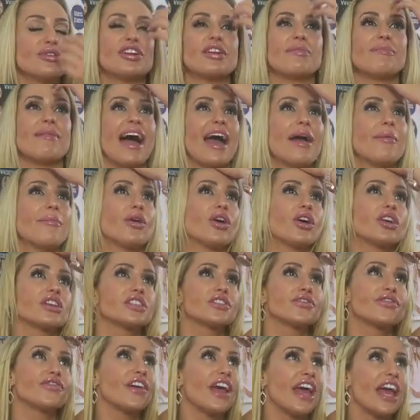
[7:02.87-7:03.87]
One of my
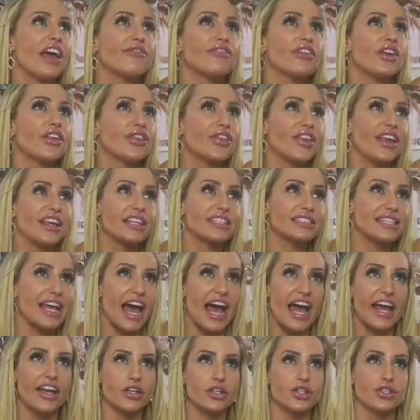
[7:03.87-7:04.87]
most favourite things
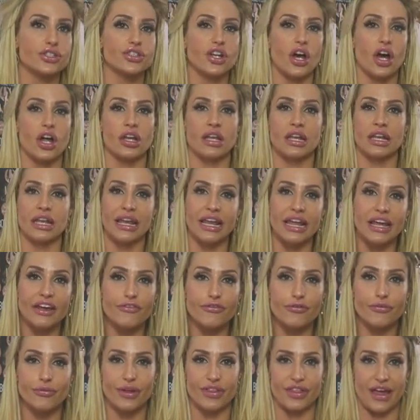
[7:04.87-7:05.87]
that I could not
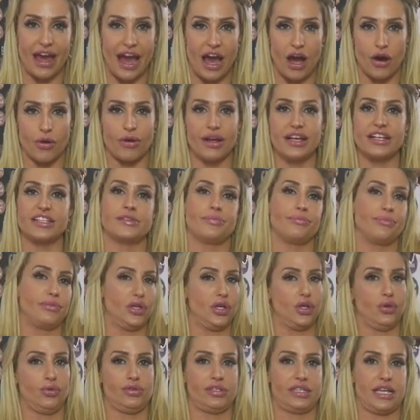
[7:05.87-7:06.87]
live without is
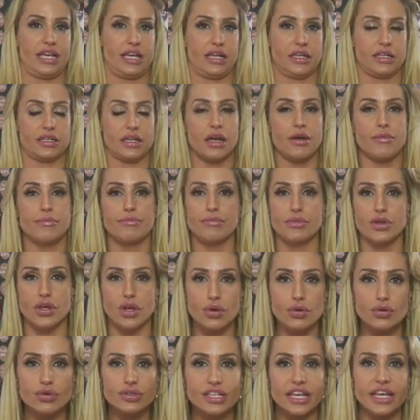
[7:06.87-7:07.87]
music.
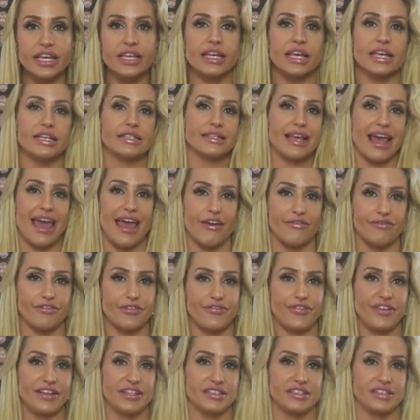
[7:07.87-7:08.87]
Music is
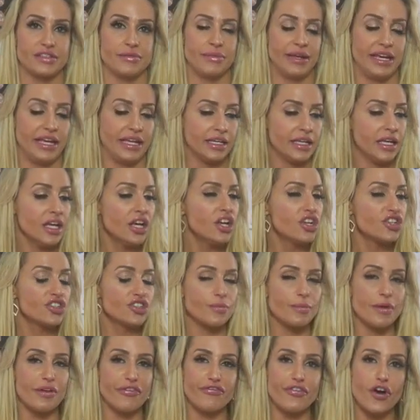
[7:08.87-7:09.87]
everything to me.
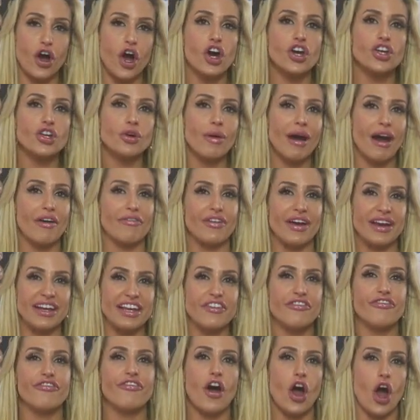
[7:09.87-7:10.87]
So before you have
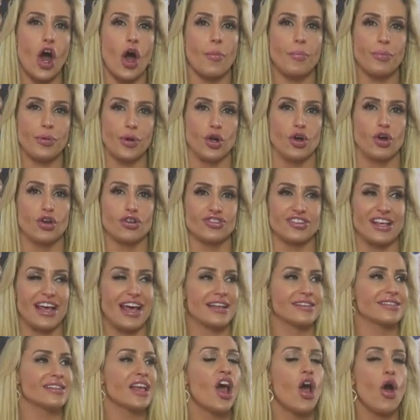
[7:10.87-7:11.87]
any thought
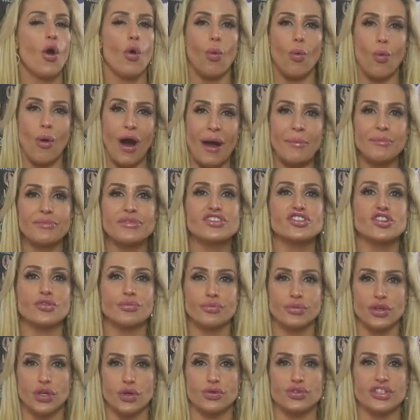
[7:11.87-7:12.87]
process, wham
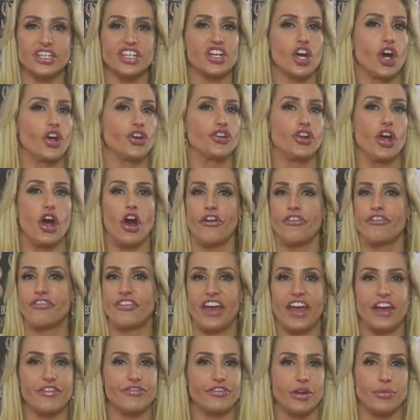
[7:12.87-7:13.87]
some music on, your
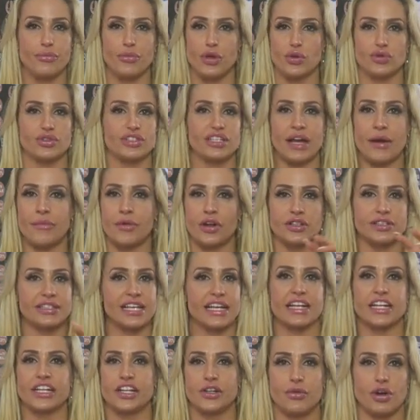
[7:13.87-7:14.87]
favourite music. I'm not
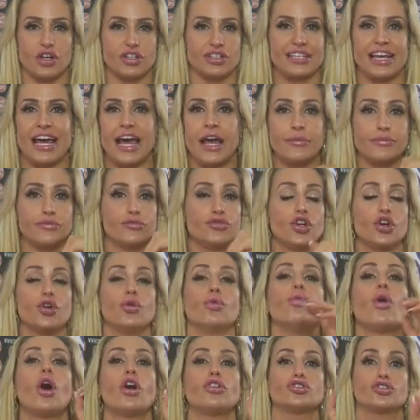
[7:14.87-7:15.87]
telling you what type.
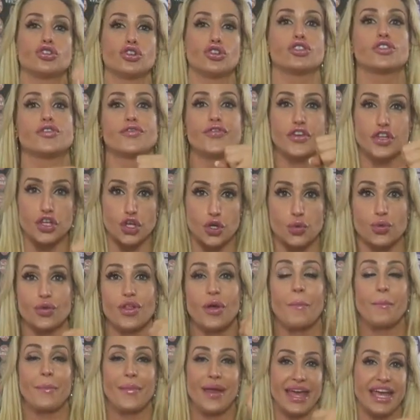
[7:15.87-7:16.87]
Do what does for you,
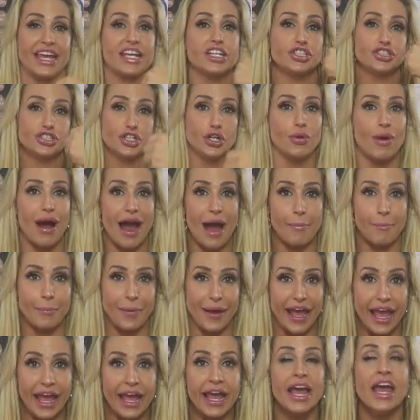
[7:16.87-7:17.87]
that makes you
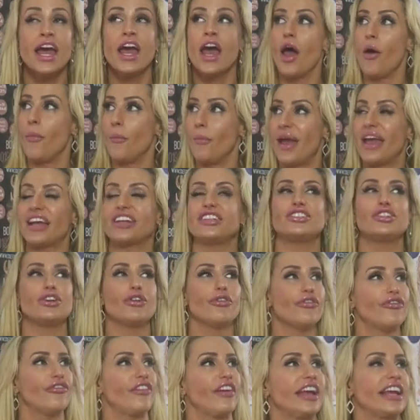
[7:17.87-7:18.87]
happy, makes
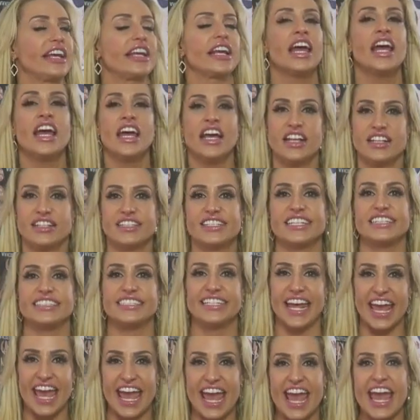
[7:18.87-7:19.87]
you think,
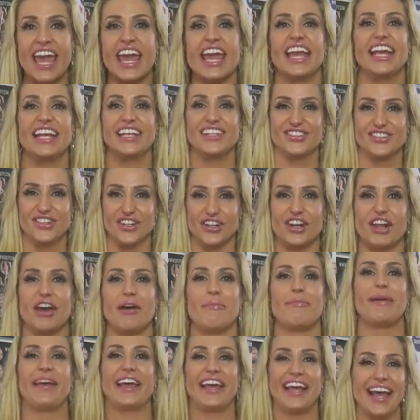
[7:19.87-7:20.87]
today is going
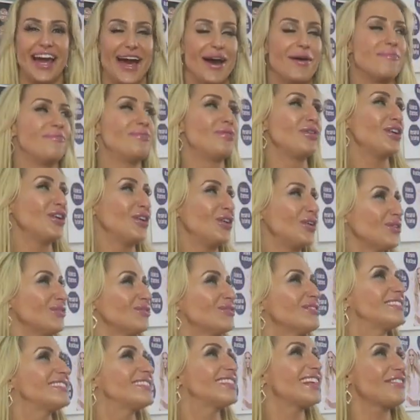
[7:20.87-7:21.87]
to be a
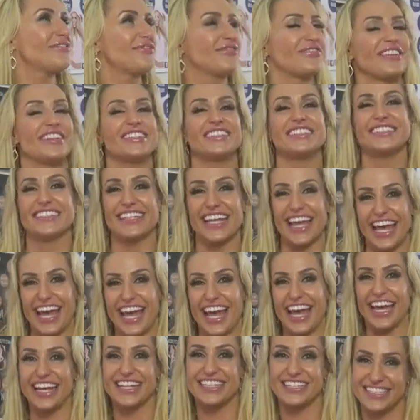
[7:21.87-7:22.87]
beautiful
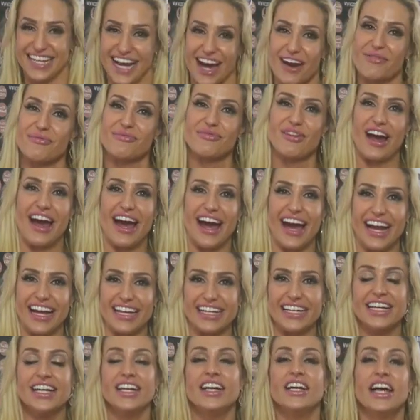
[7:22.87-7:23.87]
day, damn
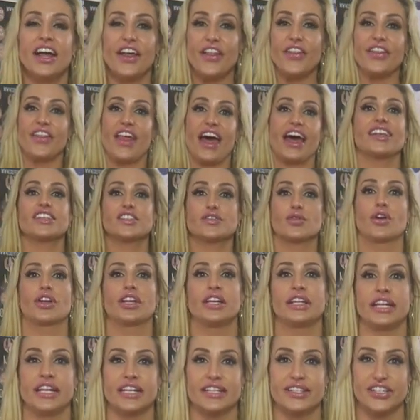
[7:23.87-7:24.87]
right. And that's
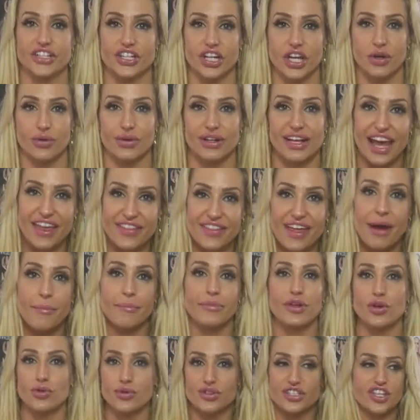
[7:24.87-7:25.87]
what you need to do. Get
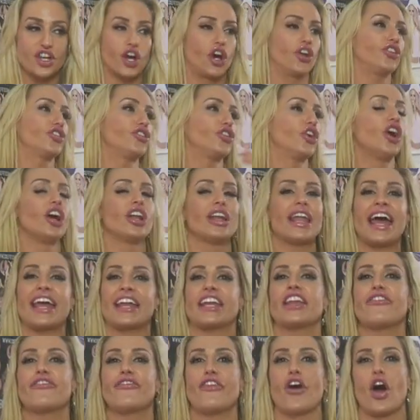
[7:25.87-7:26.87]
that music on. Don't
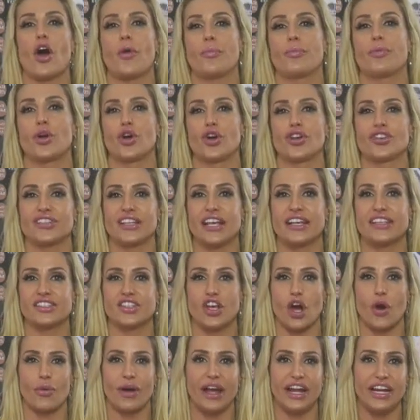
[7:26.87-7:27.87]
let any thought
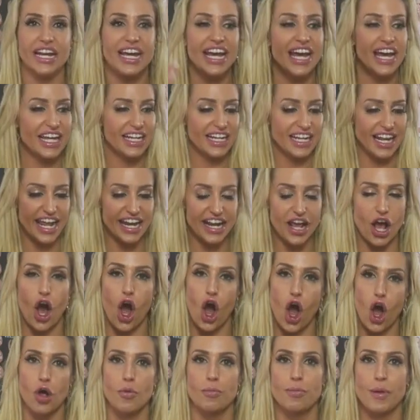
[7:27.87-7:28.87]
process go in. Let it
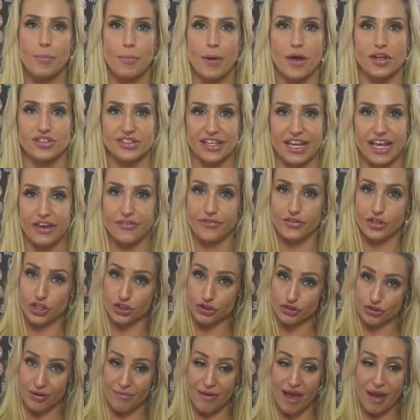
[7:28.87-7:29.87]
all be positive.
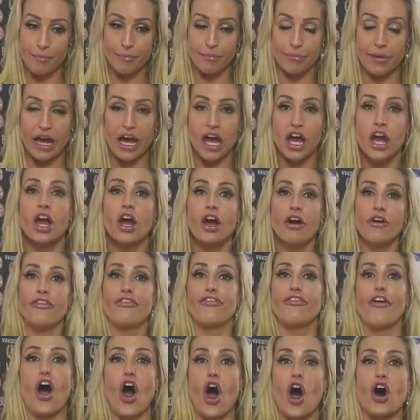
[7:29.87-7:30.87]
Because remember,
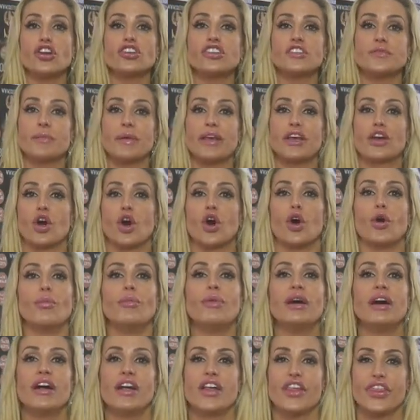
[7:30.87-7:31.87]
thoughts
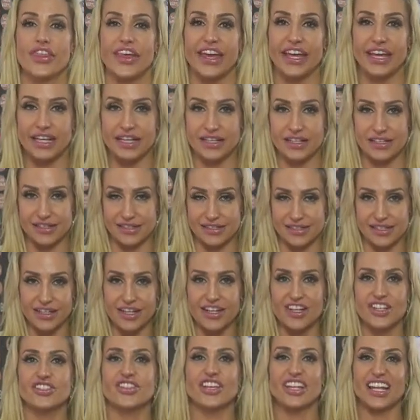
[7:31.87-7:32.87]
become things.
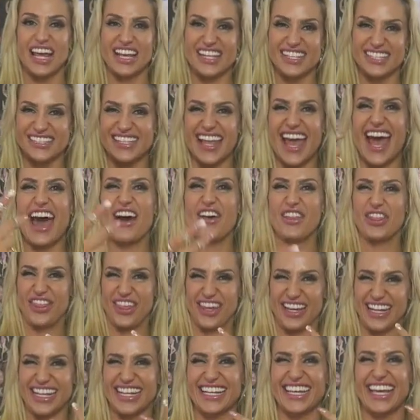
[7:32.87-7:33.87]
So let's start
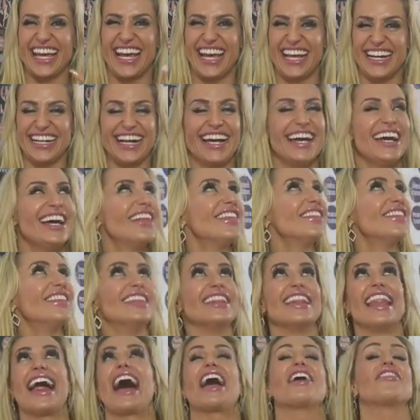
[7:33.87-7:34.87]
thinking.
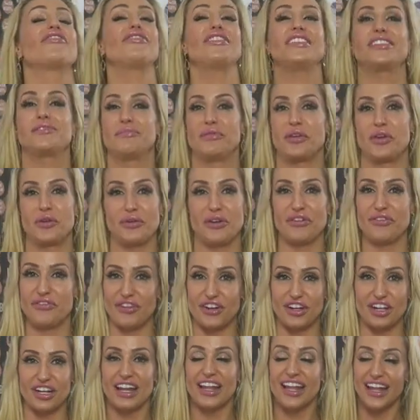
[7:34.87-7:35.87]
Life is
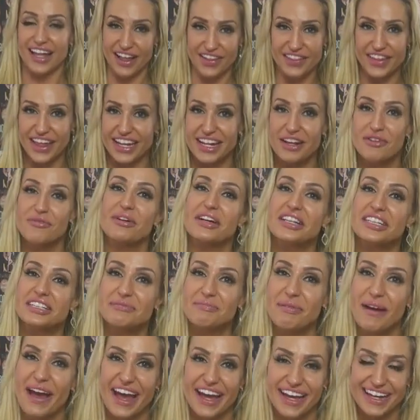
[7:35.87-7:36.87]
beautiful. And then it
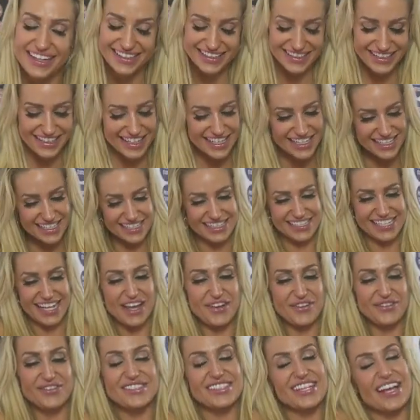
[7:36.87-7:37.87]
will be.
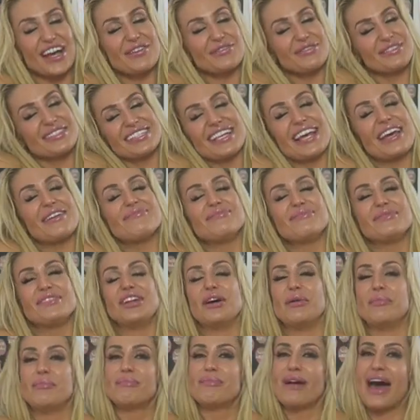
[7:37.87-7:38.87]
Tiff's top tip
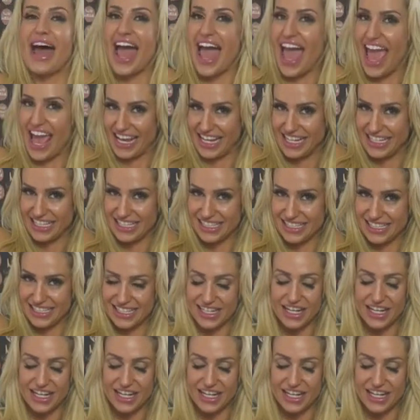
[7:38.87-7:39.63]
number 8.